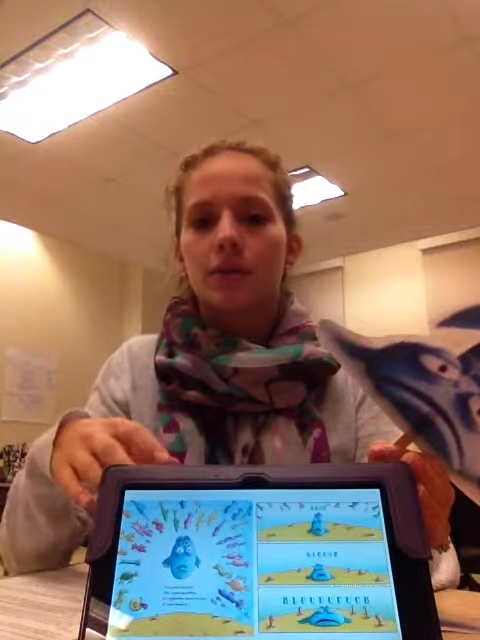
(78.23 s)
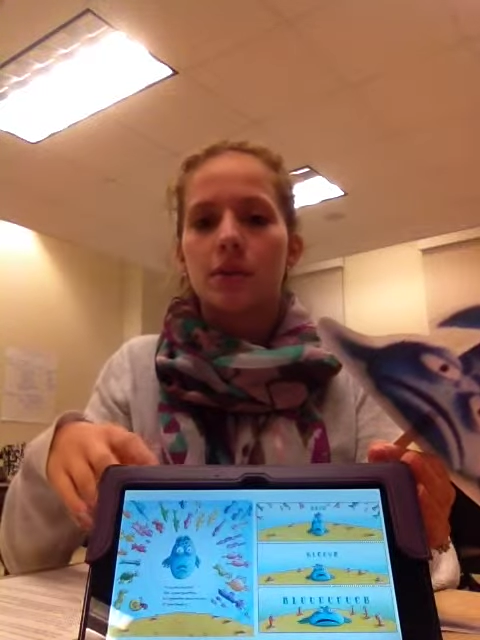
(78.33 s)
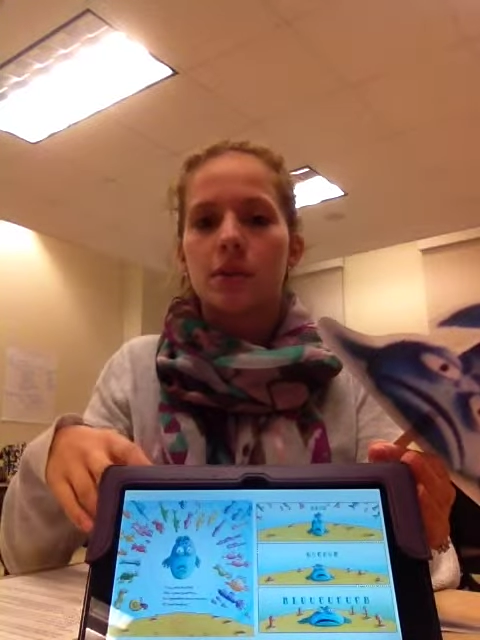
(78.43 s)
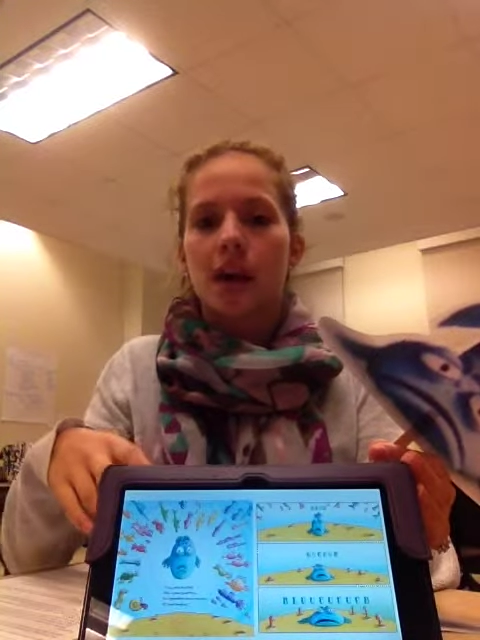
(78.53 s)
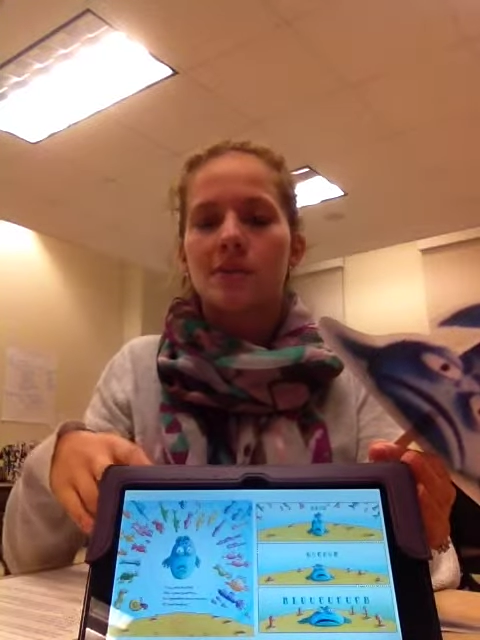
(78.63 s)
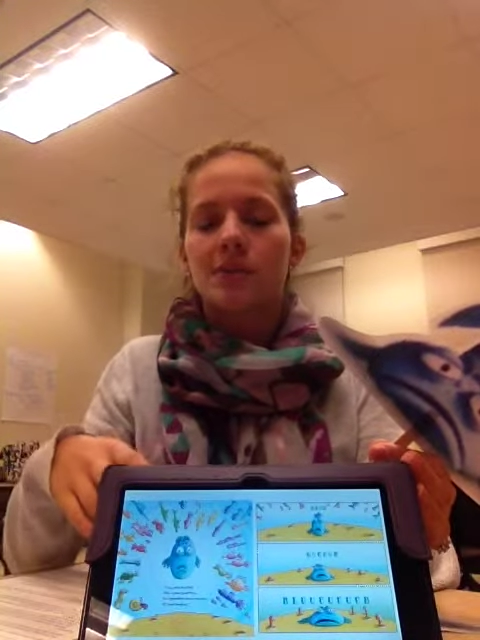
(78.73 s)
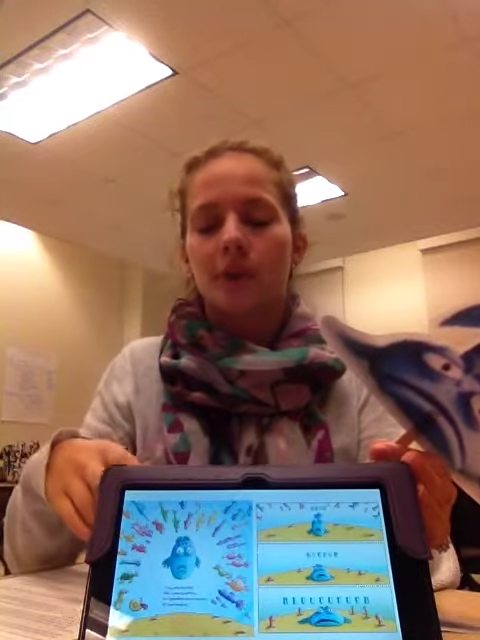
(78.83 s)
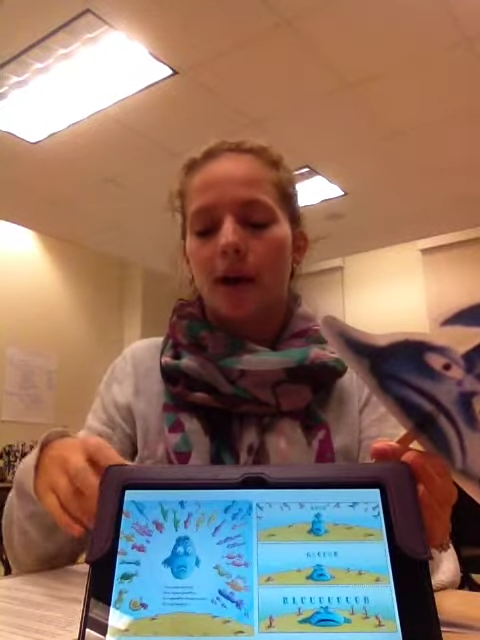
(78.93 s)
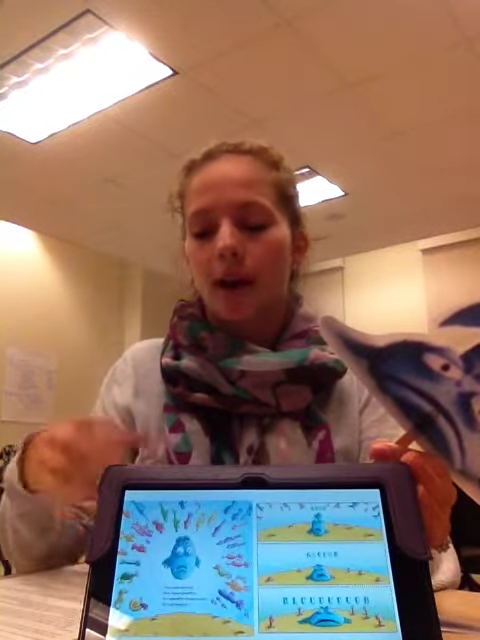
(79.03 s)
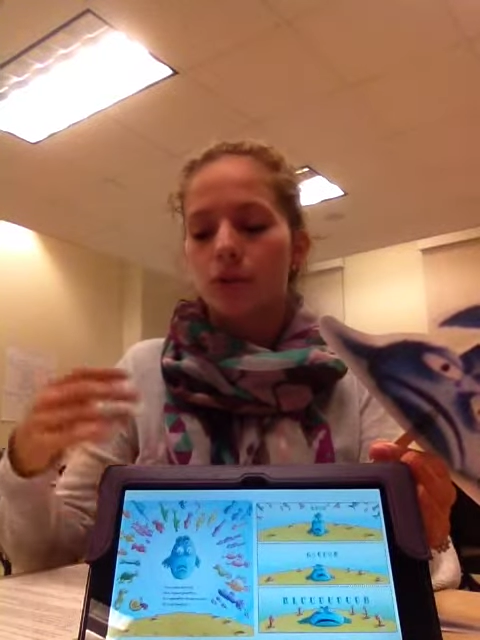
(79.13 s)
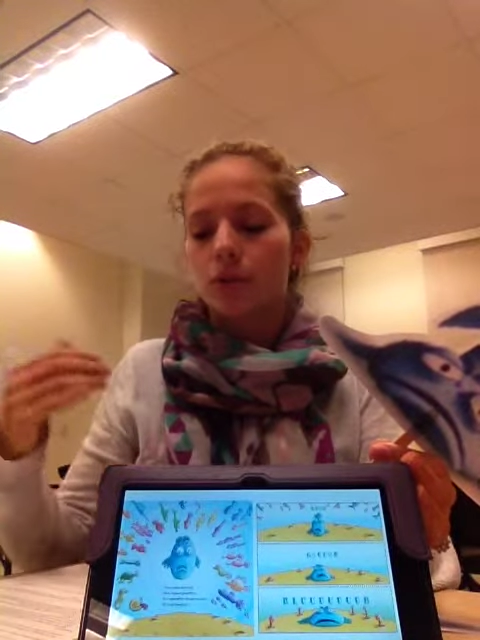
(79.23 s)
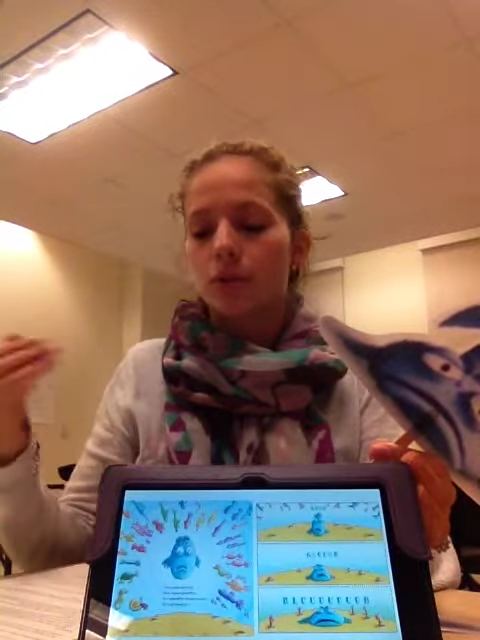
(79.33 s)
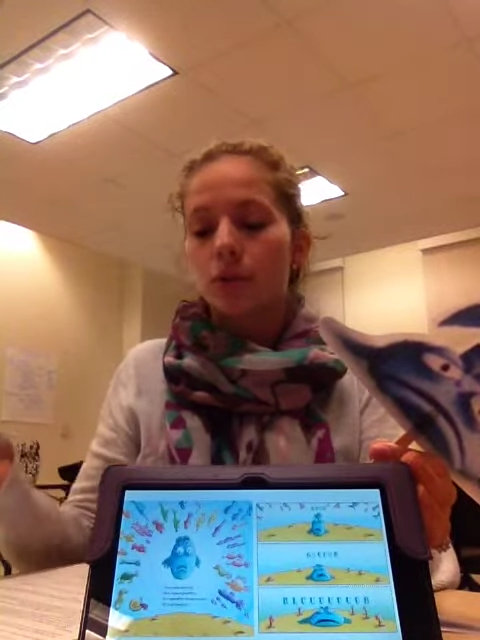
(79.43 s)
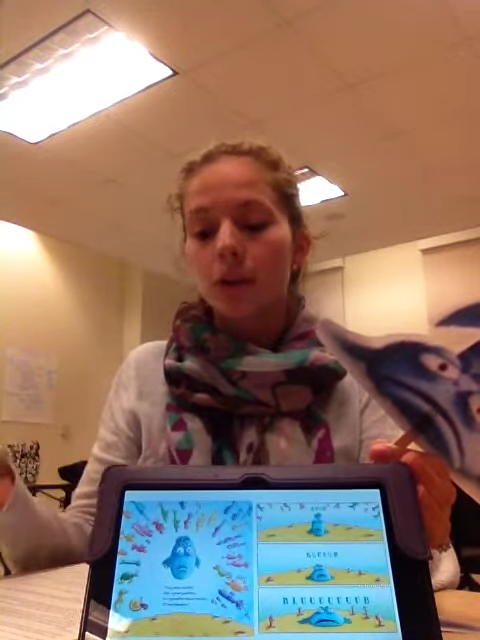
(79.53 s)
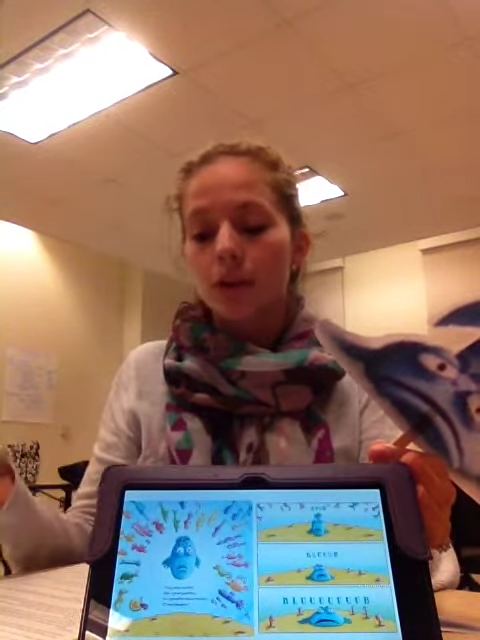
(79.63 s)
few times before actually
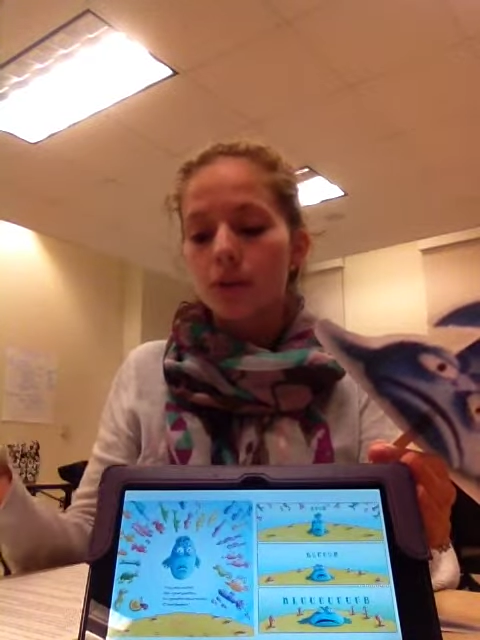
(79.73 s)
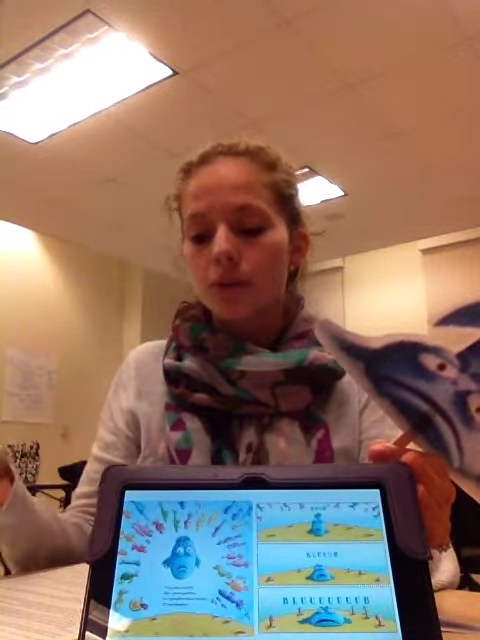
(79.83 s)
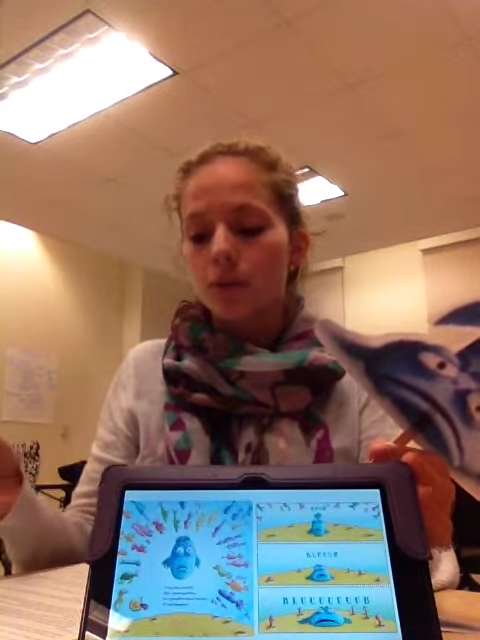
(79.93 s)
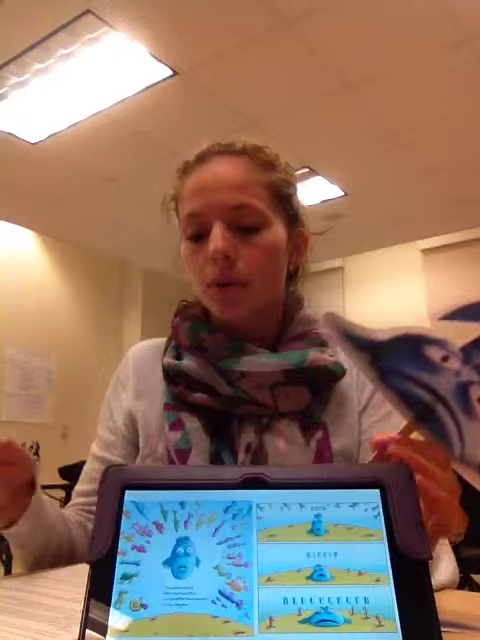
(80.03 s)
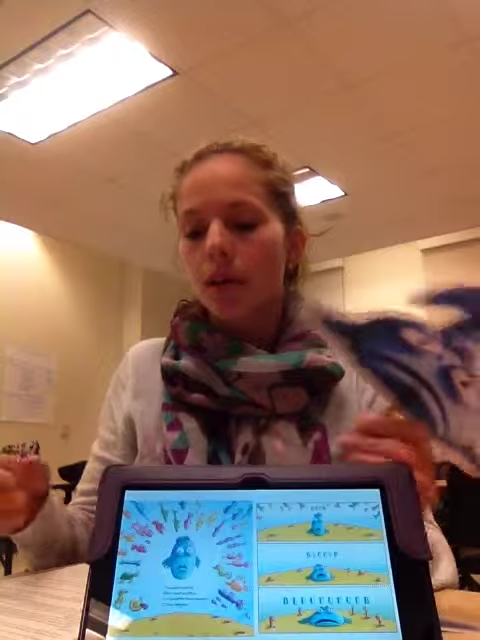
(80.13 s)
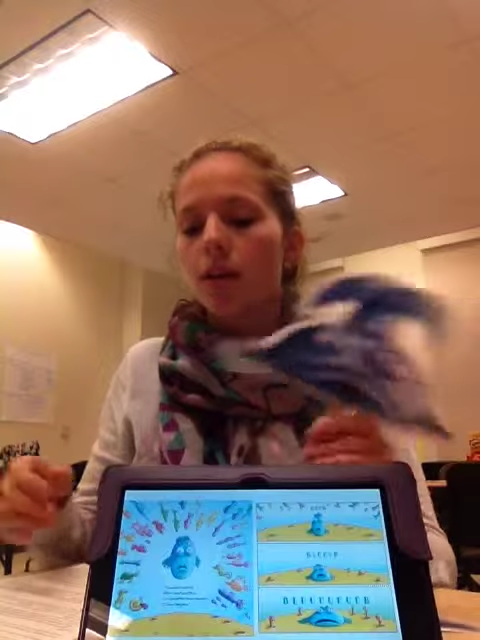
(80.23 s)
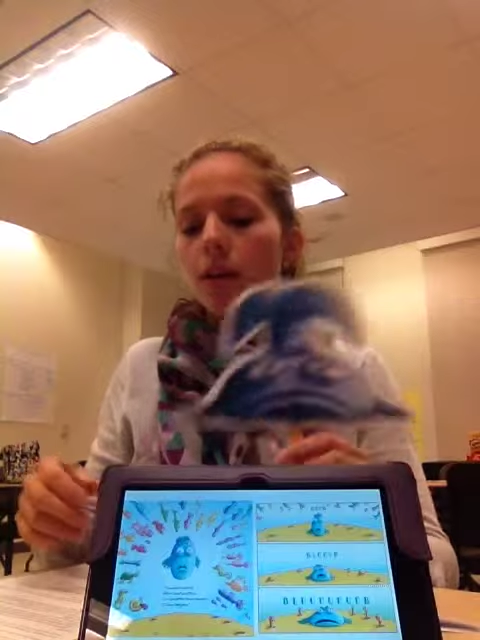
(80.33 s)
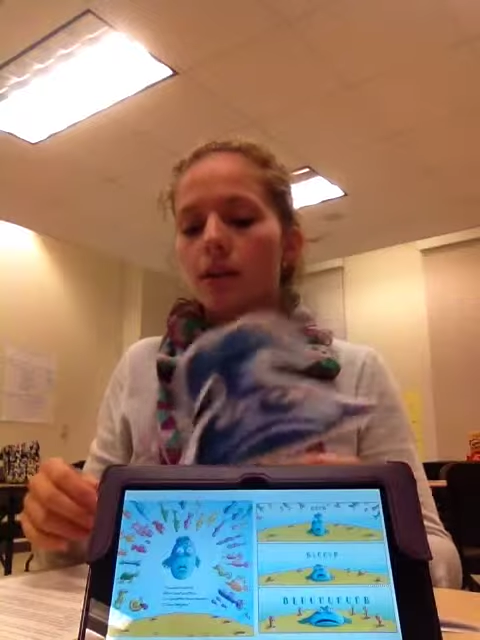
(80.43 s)
reading the story